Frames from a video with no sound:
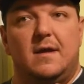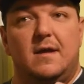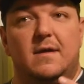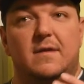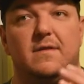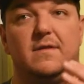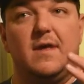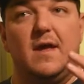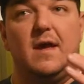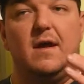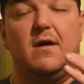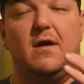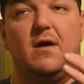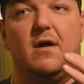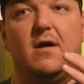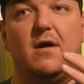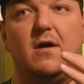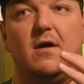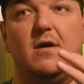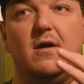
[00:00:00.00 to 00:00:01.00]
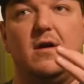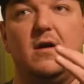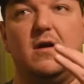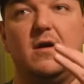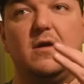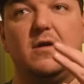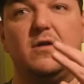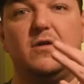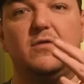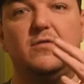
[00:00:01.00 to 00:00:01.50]
they are
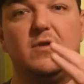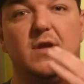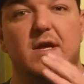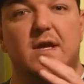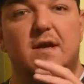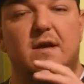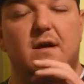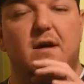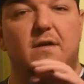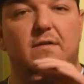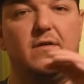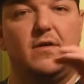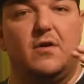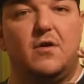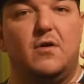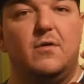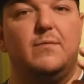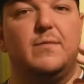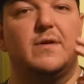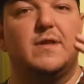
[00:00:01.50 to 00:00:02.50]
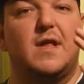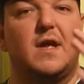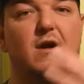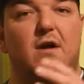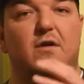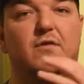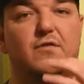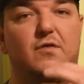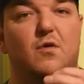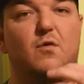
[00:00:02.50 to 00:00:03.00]
unique on their own, but they
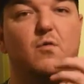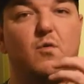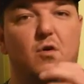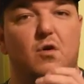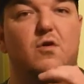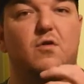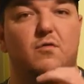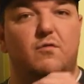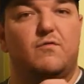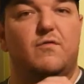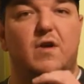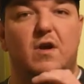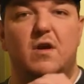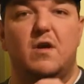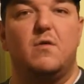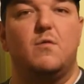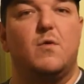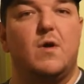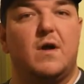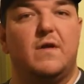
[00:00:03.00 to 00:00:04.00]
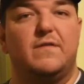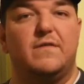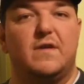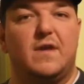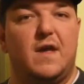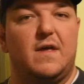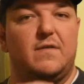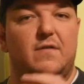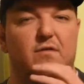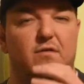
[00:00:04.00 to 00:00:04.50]
also work very well
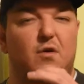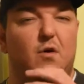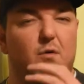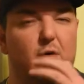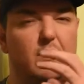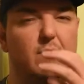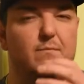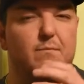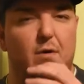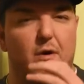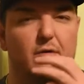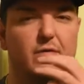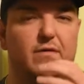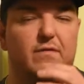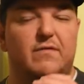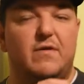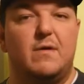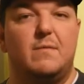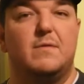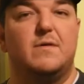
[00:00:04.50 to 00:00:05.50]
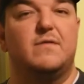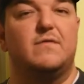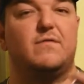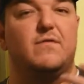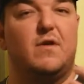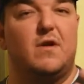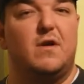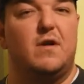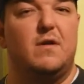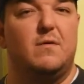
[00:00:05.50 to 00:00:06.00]
together. Knowing both of them is
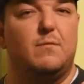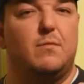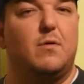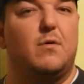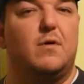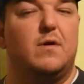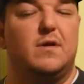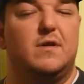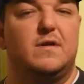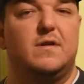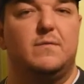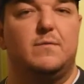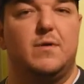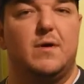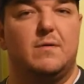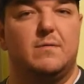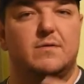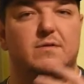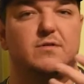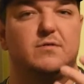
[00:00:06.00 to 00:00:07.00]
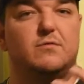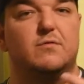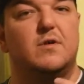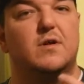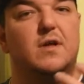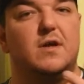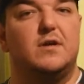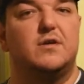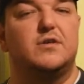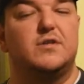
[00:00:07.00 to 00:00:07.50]
very important to be able to
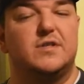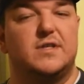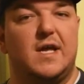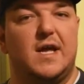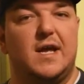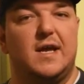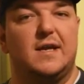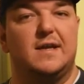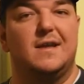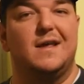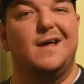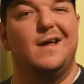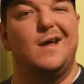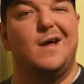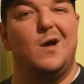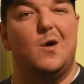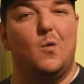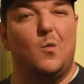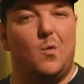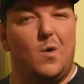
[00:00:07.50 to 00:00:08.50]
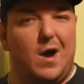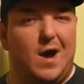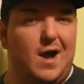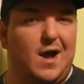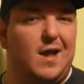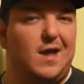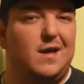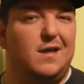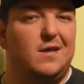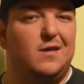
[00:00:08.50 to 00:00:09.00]
really understand
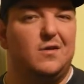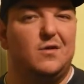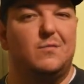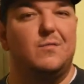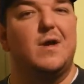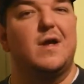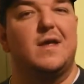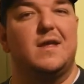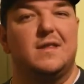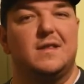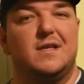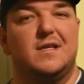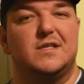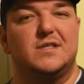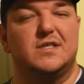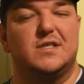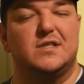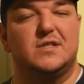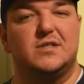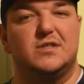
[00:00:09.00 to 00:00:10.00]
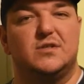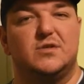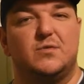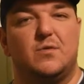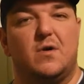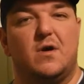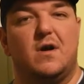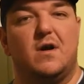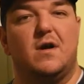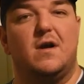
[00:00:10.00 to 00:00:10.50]
why you're making the decisions
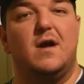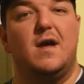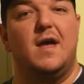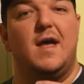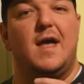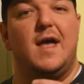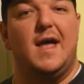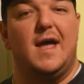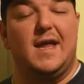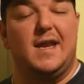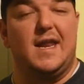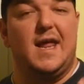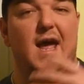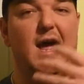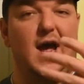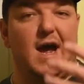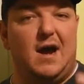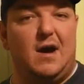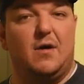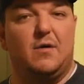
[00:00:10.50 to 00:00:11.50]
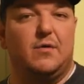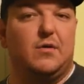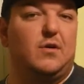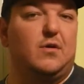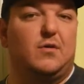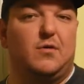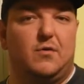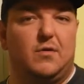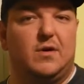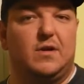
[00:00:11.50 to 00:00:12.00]
you are and how
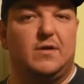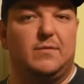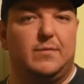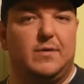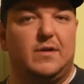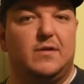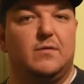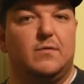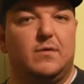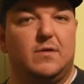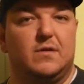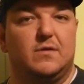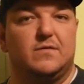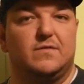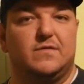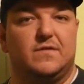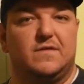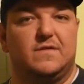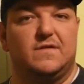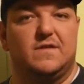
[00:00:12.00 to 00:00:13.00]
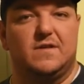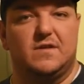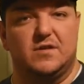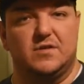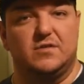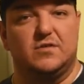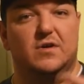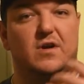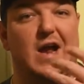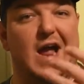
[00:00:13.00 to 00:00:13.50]
you're going to be doing those
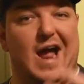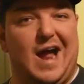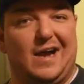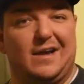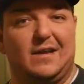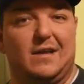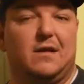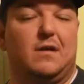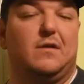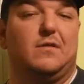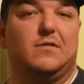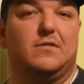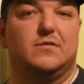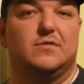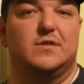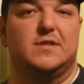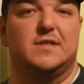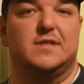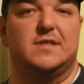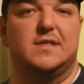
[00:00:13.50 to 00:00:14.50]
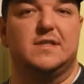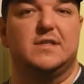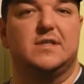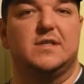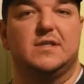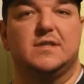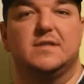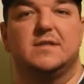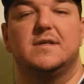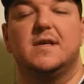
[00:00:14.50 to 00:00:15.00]
decisions or acting on those
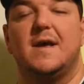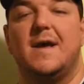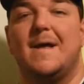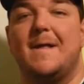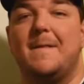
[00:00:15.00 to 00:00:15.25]
decisions.